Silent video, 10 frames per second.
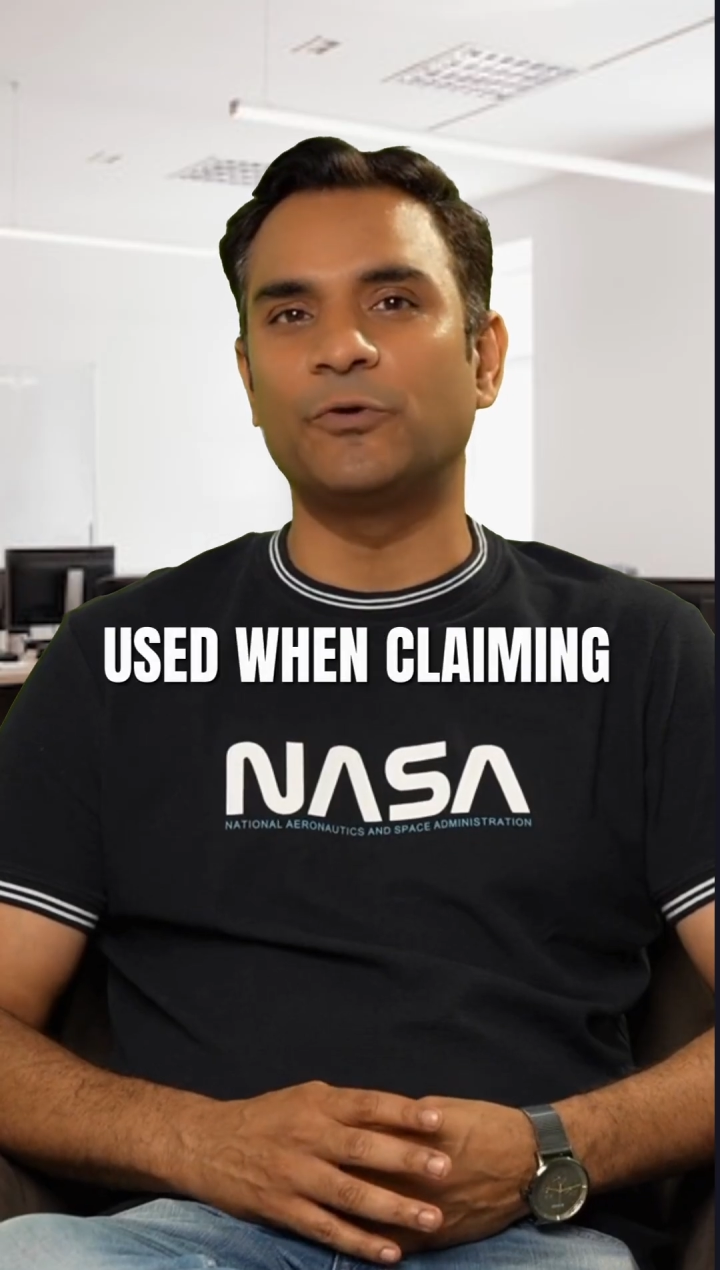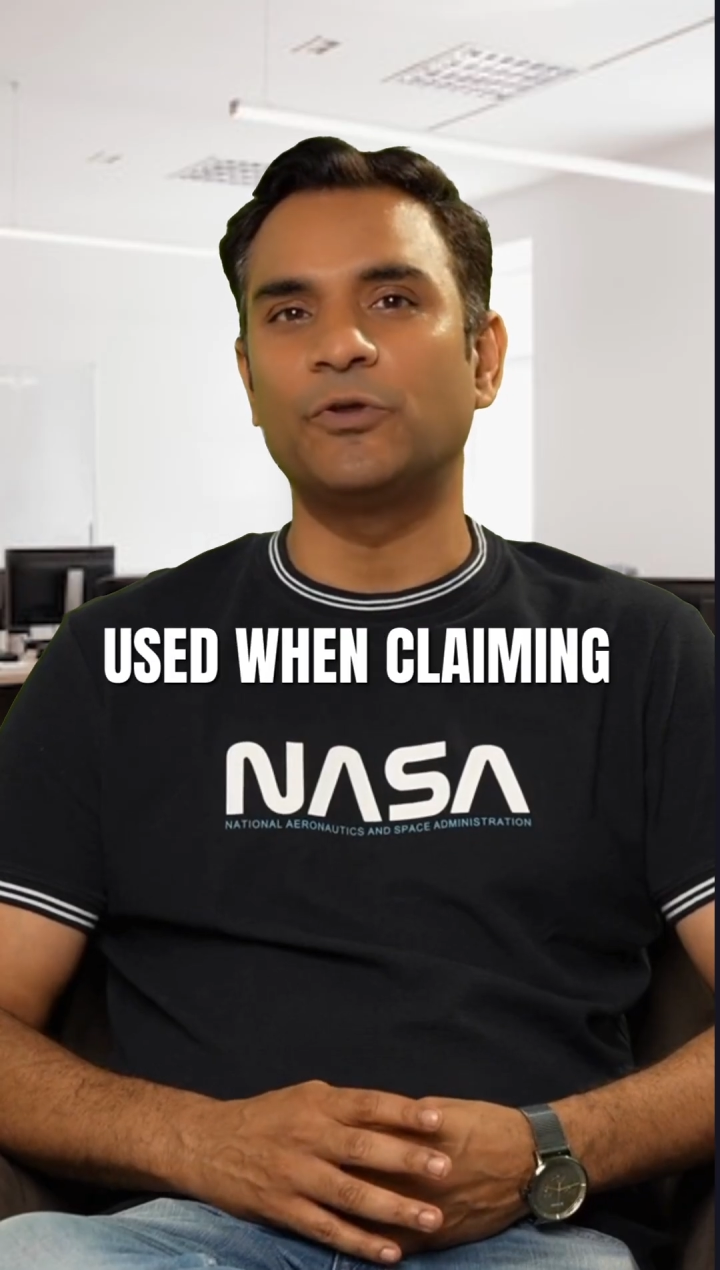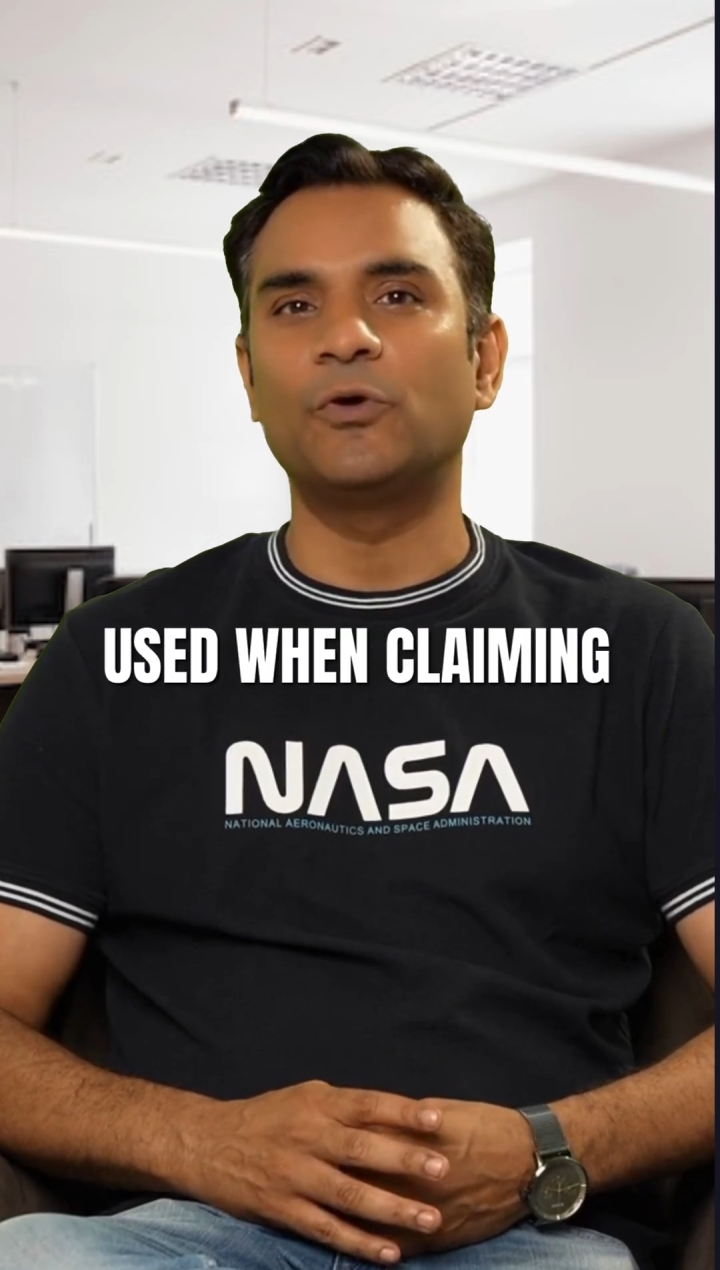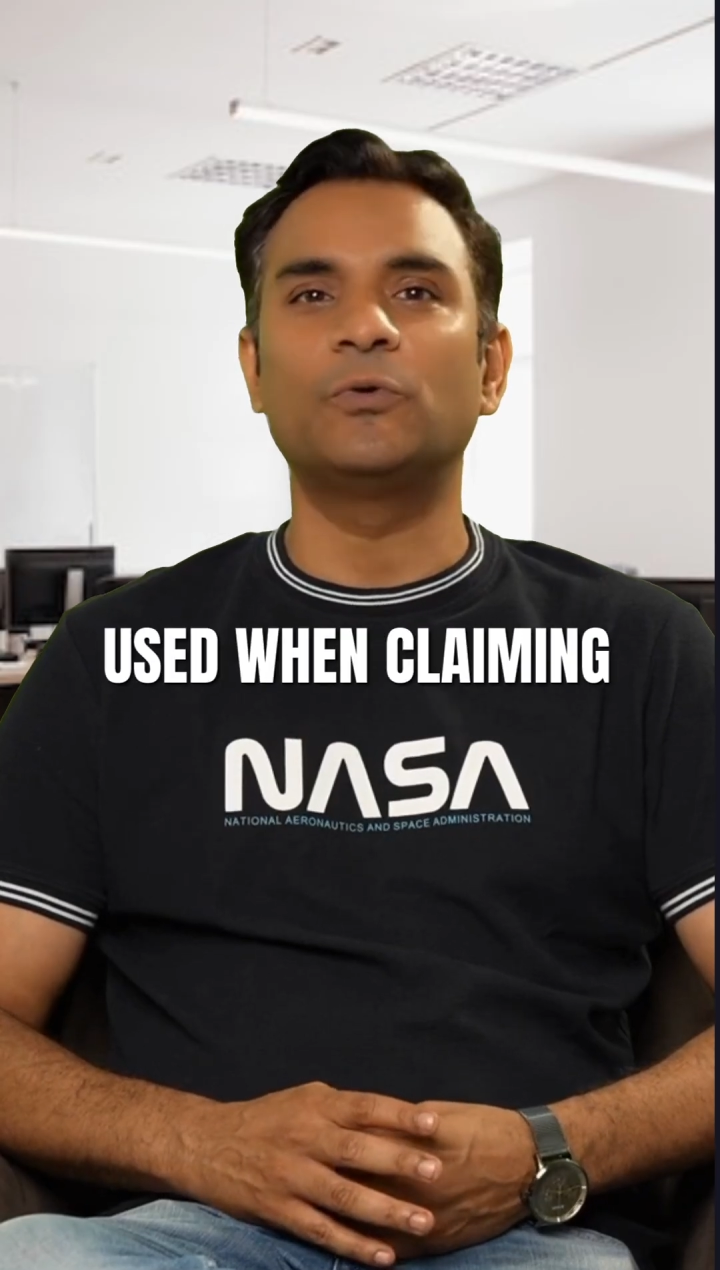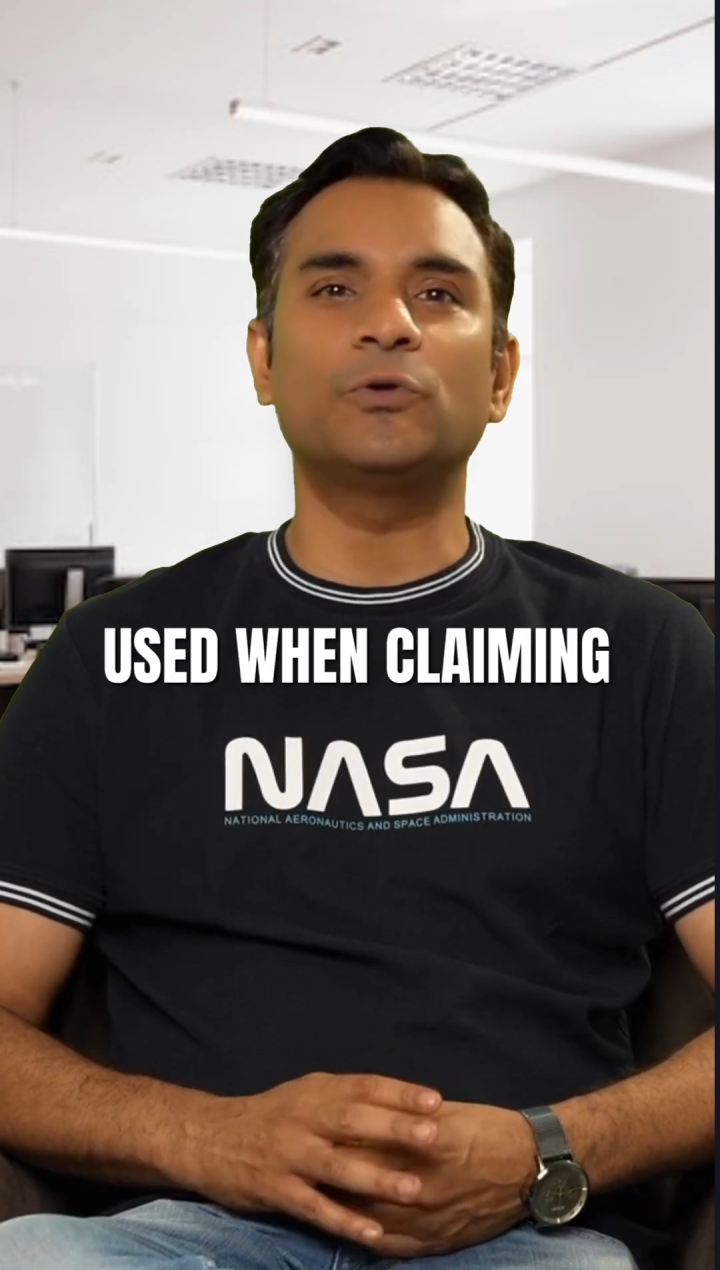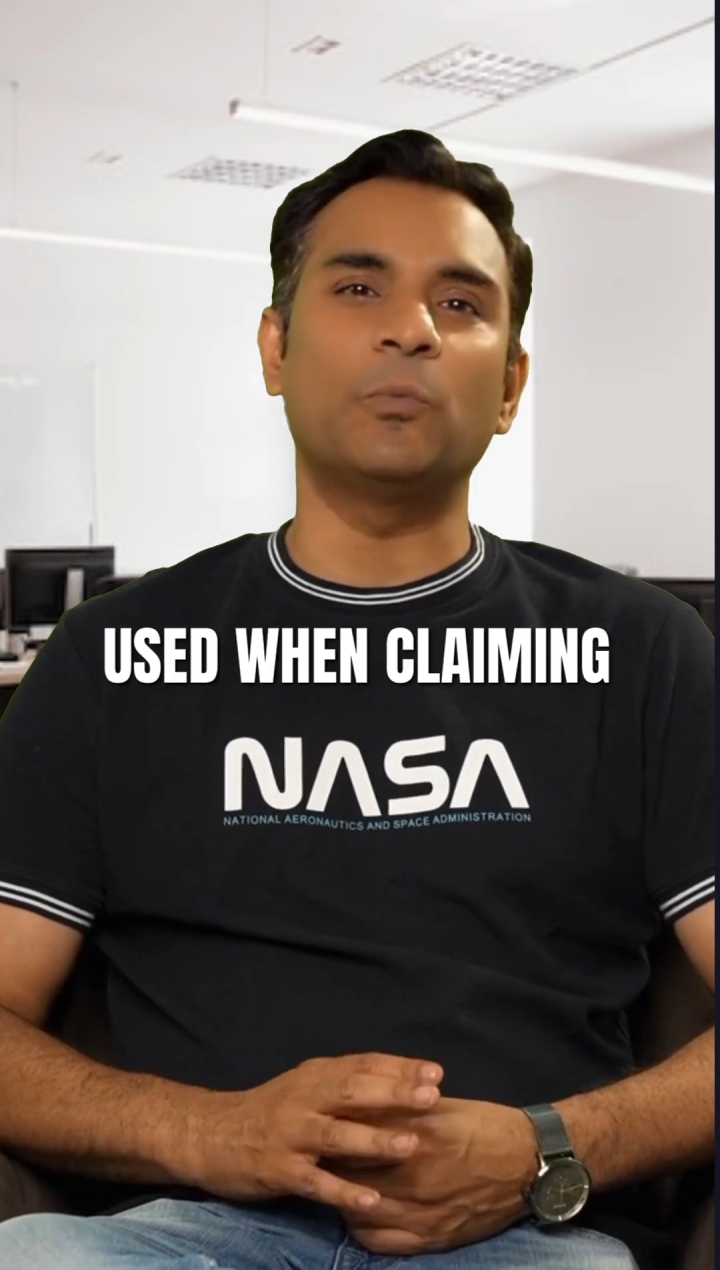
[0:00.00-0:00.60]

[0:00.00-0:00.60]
you used